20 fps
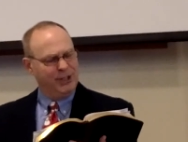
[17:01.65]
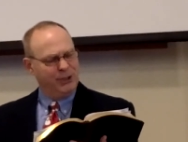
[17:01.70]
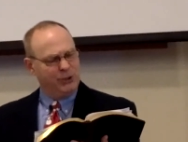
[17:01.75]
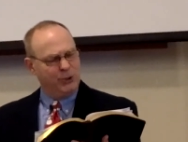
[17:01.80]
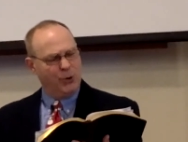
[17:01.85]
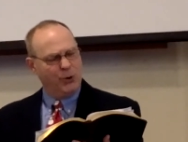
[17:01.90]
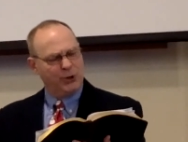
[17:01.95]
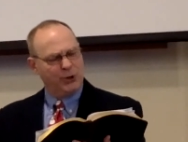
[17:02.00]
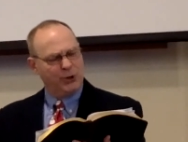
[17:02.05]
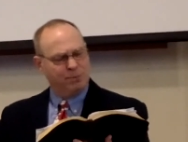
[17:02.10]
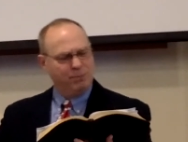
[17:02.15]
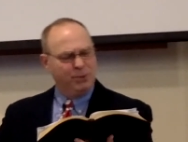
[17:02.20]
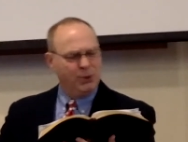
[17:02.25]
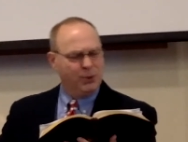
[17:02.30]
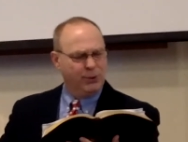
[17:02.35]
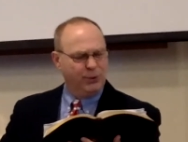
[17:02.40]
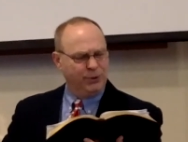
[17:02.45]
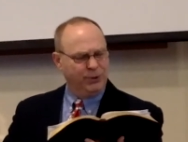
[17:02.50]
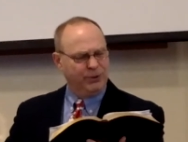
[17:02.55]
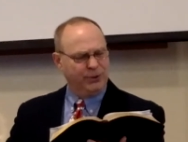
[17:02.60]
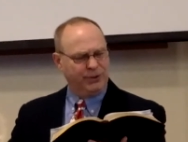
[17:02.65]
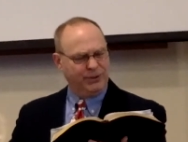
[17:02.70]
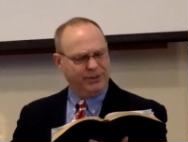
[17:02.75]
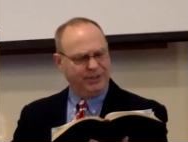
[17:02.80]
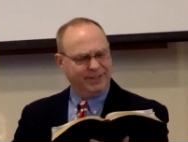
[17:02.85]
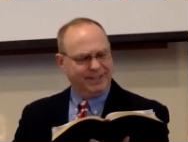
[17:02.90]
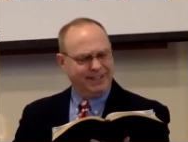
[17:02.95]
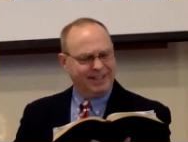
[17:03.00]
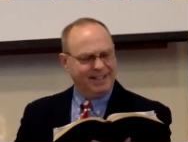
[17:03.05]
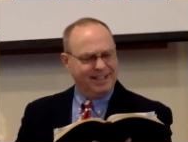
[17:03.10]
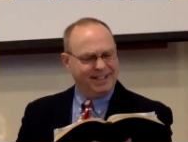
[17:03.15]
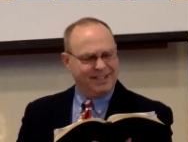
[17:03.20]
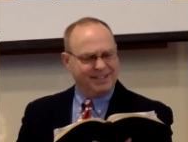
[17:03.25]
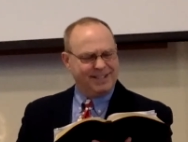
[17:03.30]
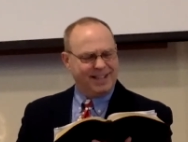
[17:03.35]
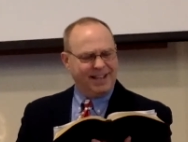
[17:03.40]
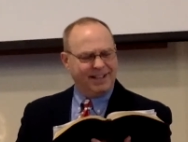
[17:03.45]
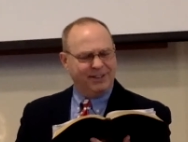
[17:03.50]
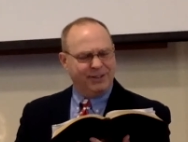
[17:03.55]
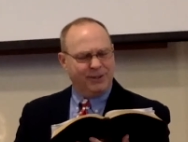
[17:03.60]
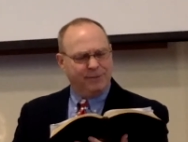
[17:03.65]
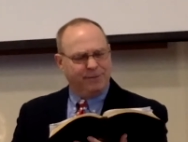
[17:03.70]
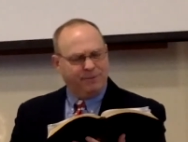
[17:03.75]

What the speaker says: George Mueller said, "The